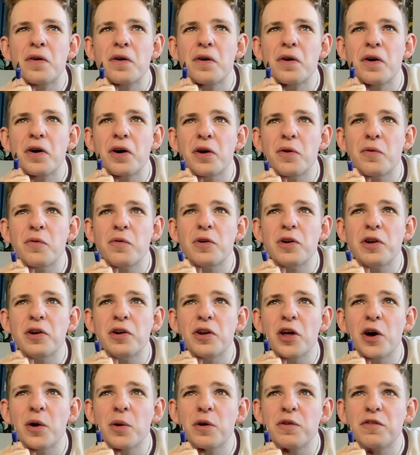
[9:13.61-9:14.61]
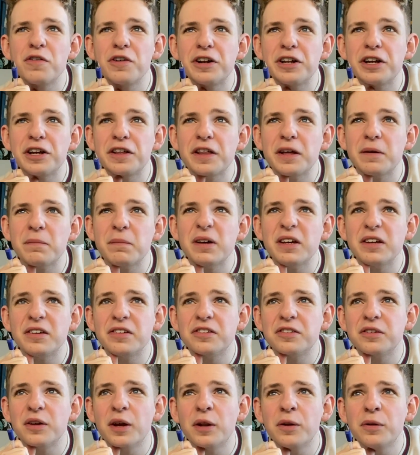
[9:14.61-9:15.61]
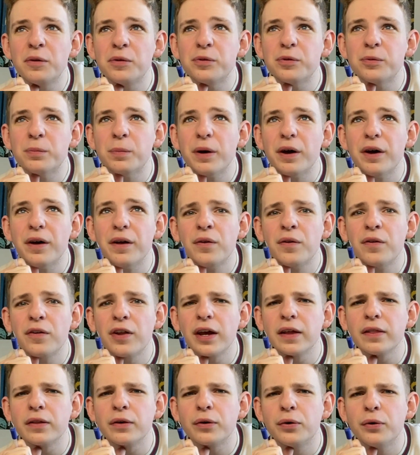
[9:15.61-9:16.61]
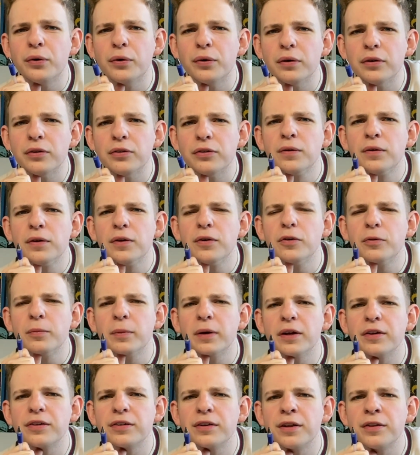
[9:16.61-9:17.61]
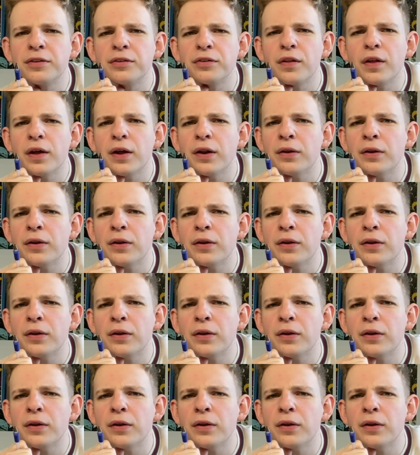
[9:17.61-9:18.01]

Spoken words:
I don't really know if any of that makes sense, but take the course. It all makes sense then.